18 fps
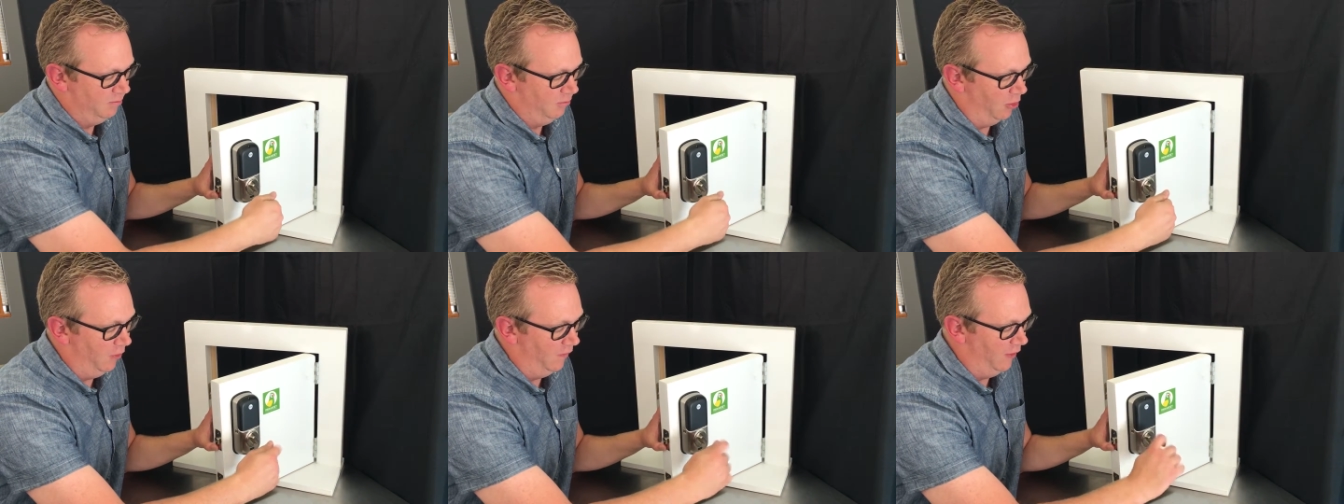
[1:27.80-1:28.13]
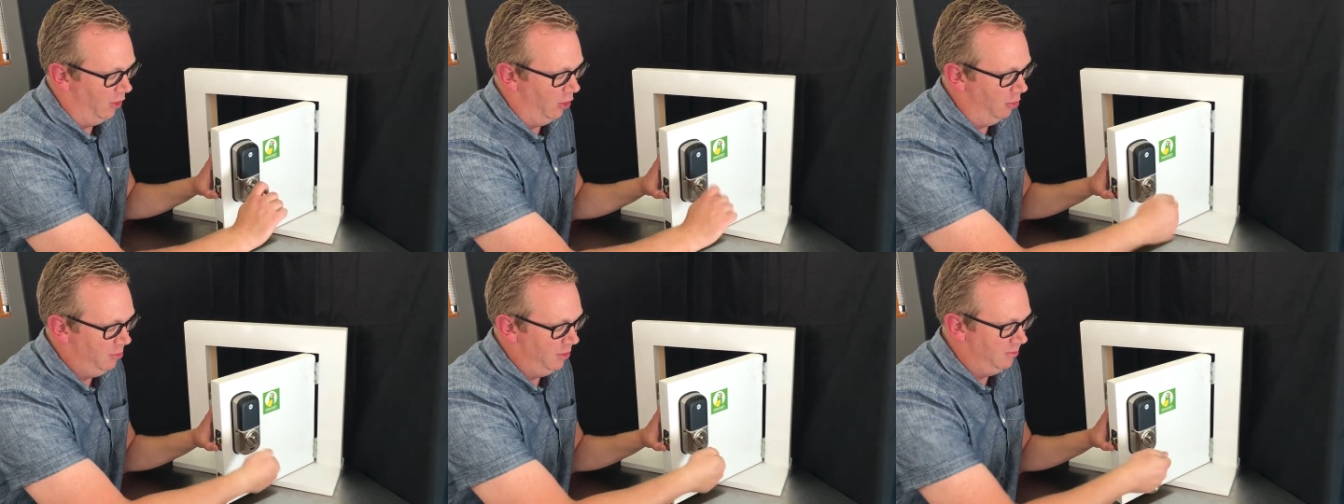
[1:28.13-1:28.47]
bolt
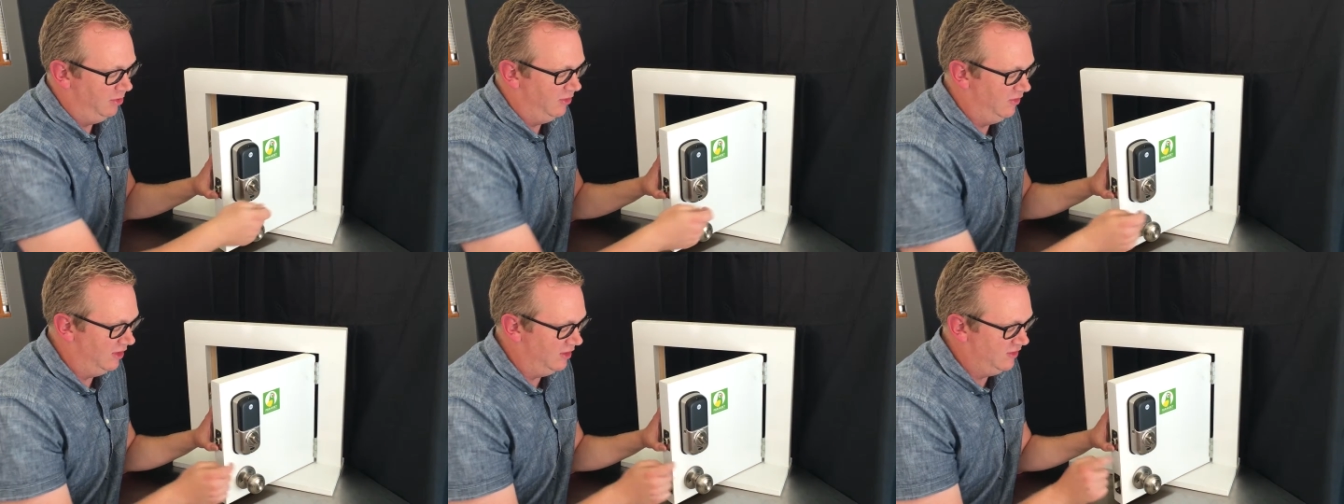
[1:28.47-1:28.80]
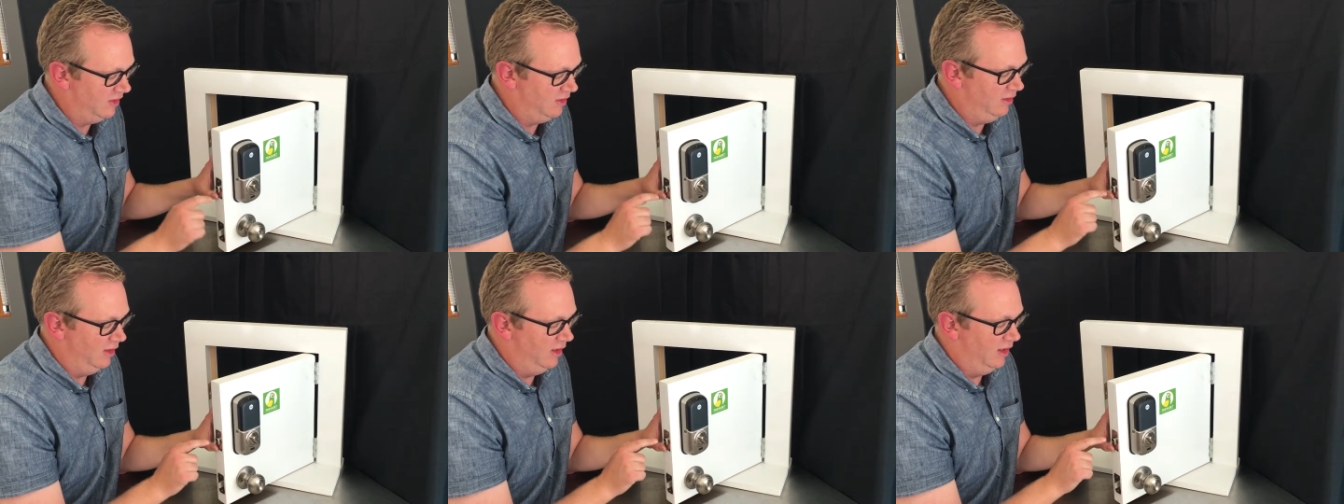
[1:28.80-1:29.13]
open
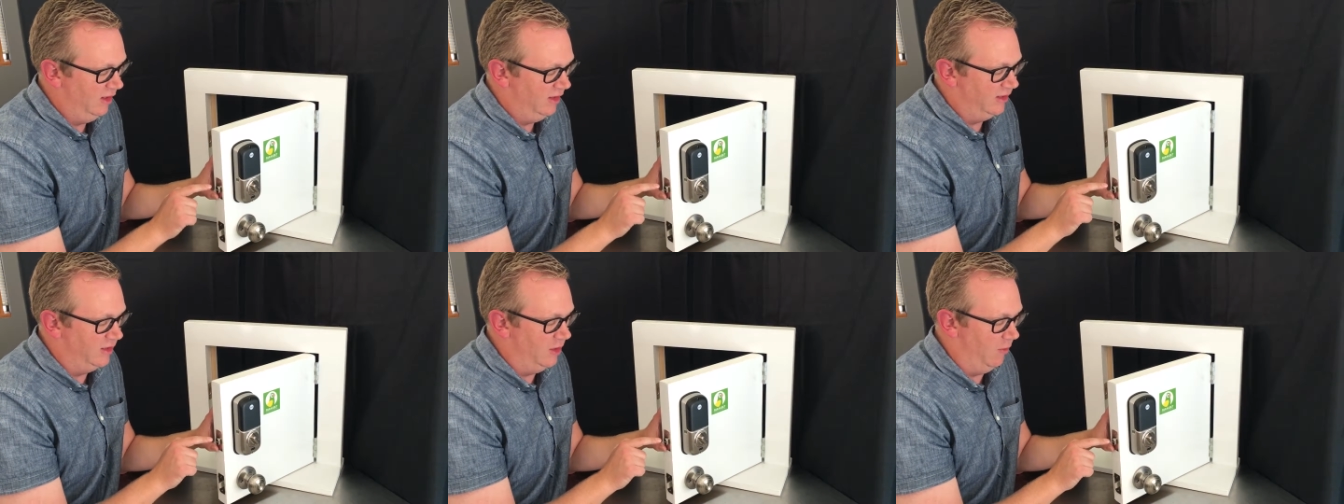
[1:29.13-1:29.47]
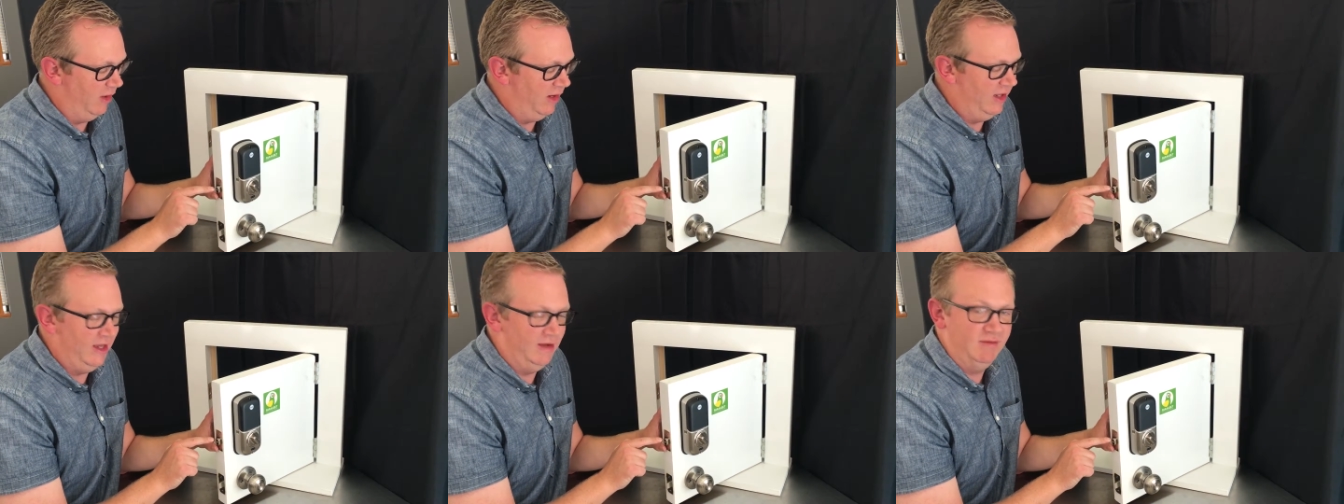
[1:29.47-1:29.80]
position. You don't
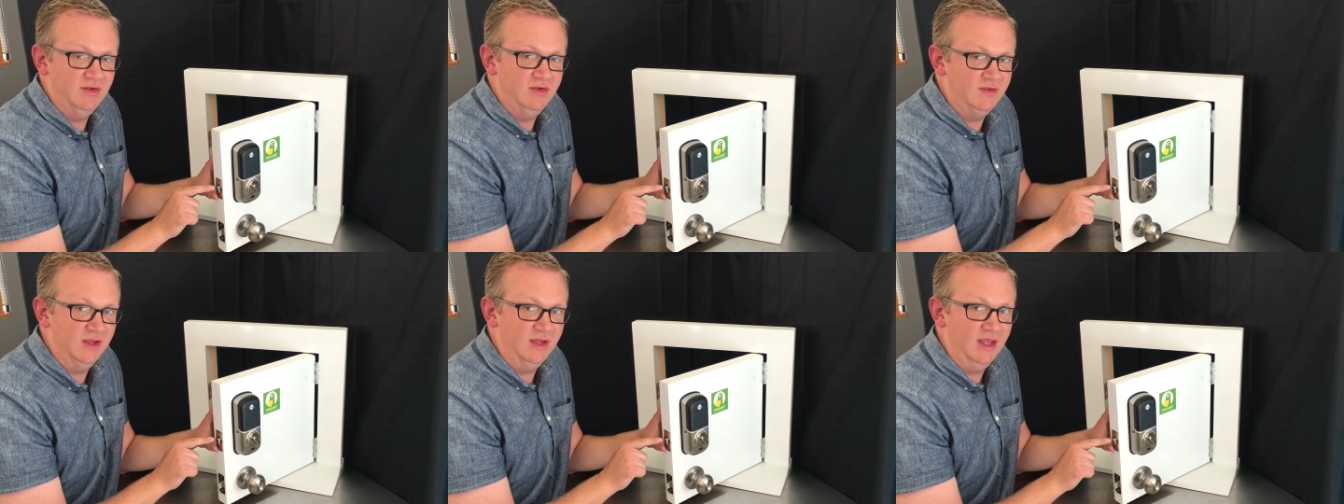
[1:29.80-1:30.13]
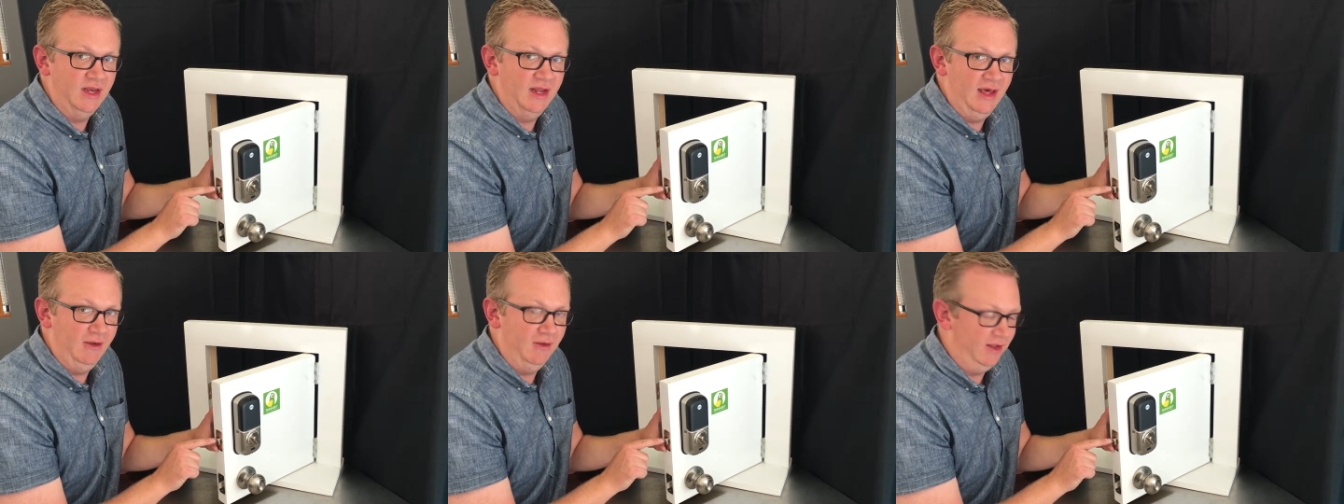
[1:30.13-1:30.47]
want to have it
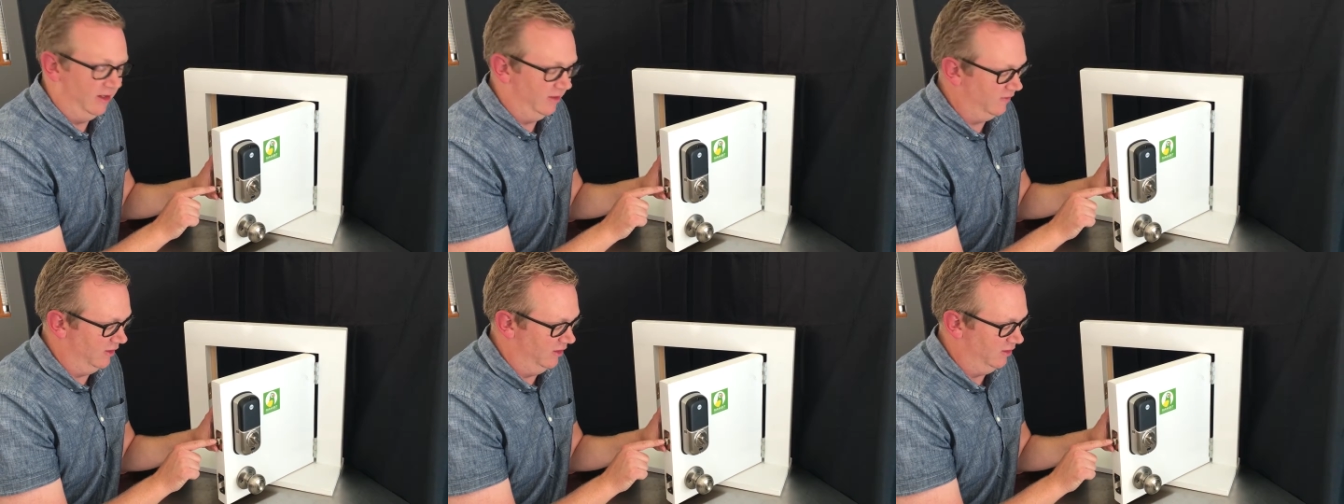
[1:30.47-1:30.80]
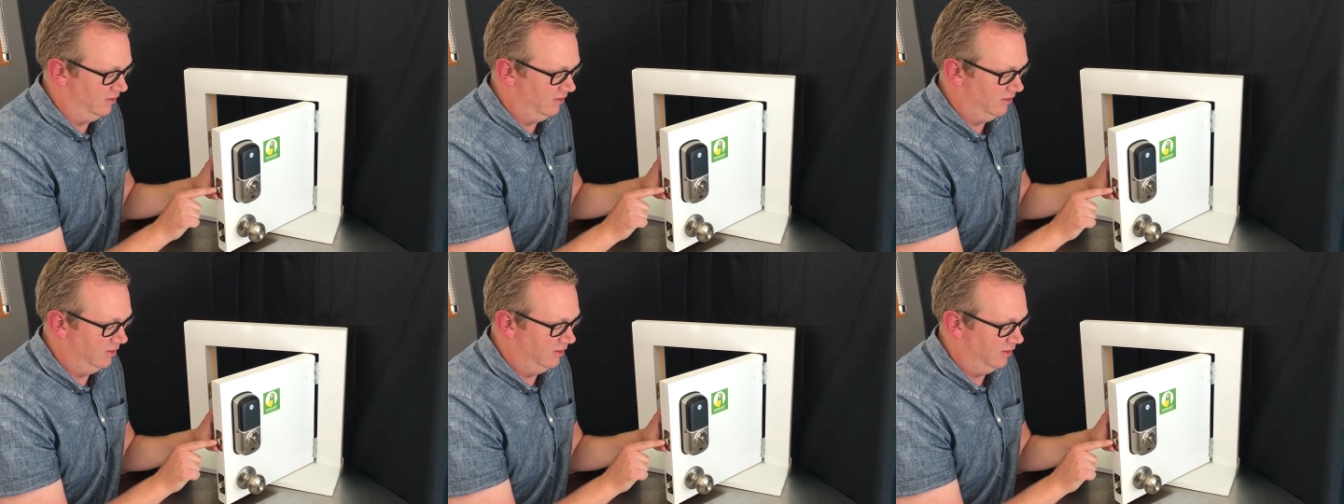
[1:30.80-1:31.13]
sticking out like
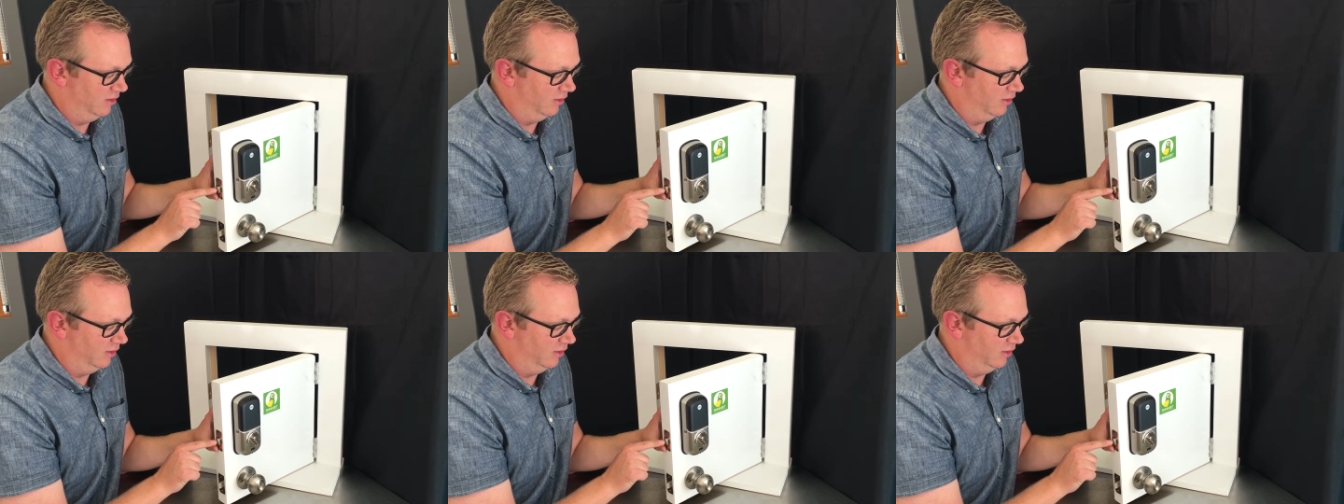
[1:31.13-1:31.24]
this.